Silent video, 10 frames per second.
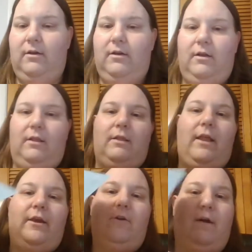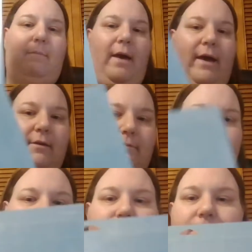light grip mat.
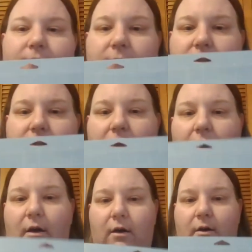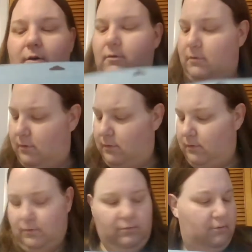So,
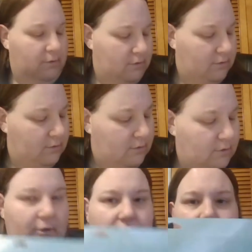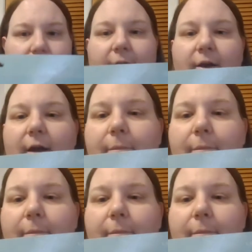Cricut light grip.